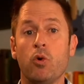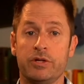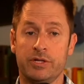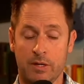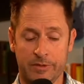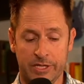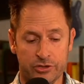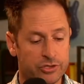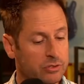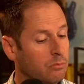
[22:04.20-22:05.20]

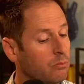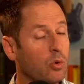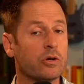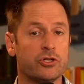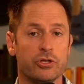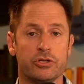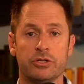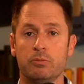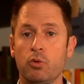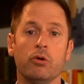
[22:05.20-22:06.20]
denominations, more churches,
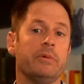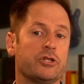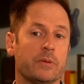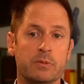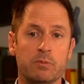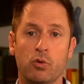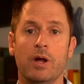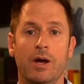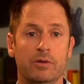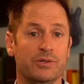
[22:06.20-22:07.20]
more bishops, more
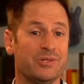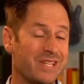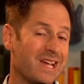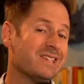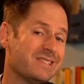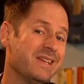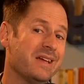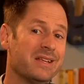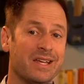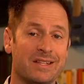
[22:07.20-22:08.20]
elders take a
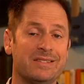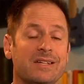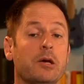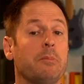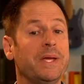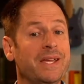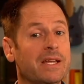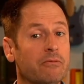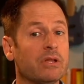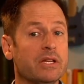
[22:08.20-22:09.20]
stand against the
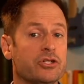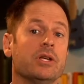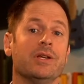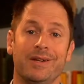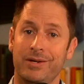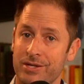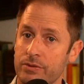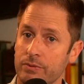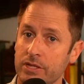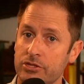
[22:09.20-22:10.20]
competing religion, and it is a
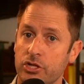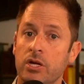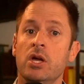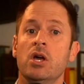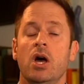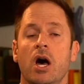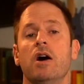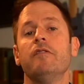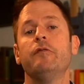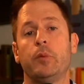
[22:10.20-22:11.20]
religion,
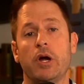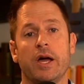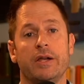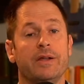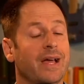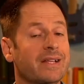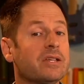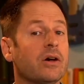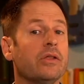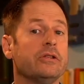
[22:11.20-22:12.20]
of pride, and
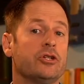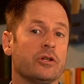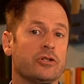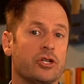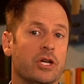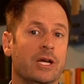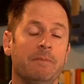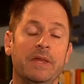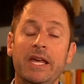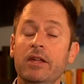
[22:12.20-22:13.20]
tell the church,
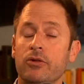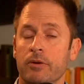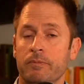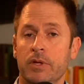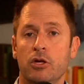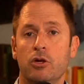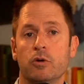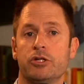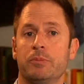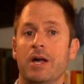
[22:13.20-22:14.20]
either you
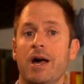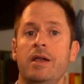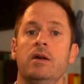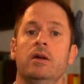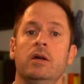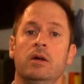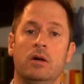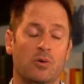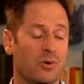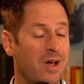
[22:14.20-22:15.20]
worship God
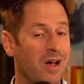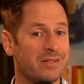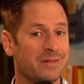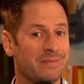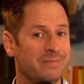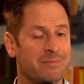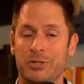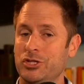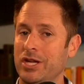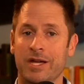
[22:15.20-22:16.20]
or not,
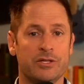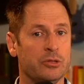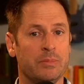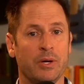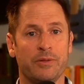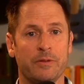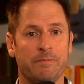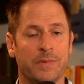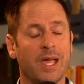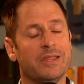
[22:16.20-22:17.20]
but you can't do both.
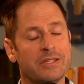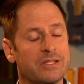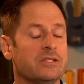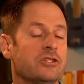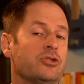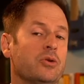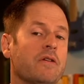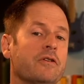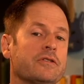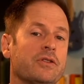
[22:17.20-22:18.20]
And this leads us to our
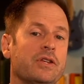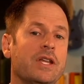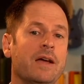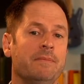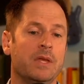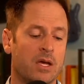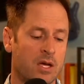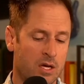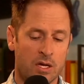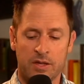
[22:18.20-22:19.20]
verse of the day,
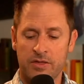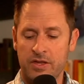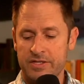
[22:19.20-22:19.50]
and this